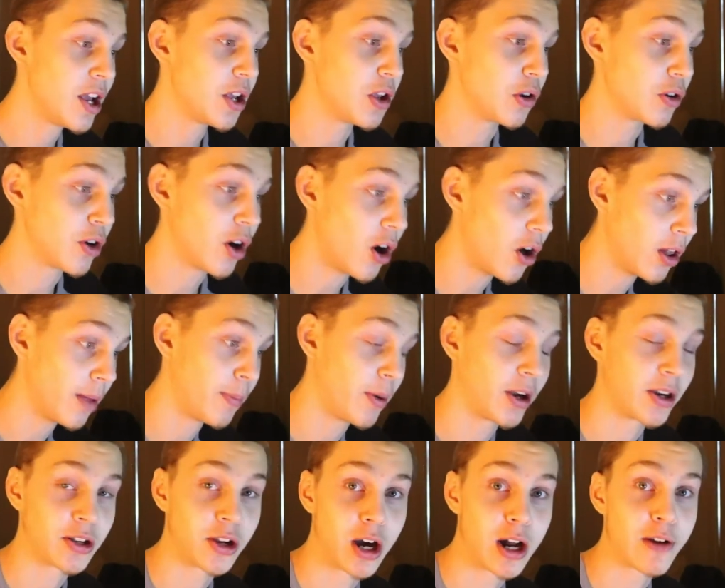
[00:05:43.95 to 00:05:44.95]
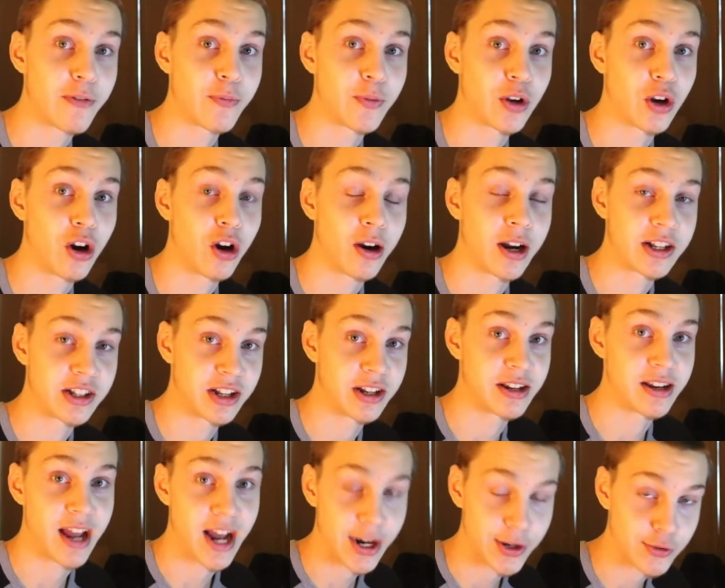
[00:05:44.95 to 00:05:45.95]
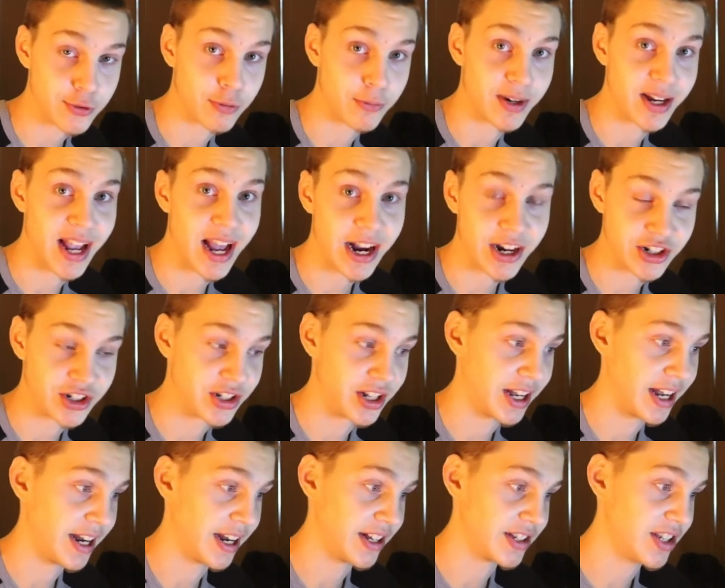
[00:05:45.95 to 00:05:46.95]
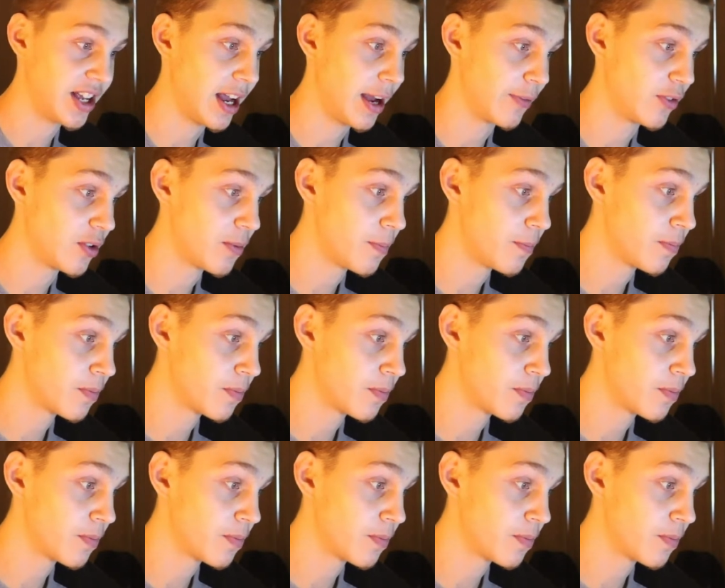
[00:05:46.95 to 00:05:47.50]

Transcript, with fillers: You call upon God from your heart as a natural reaction to getting saved.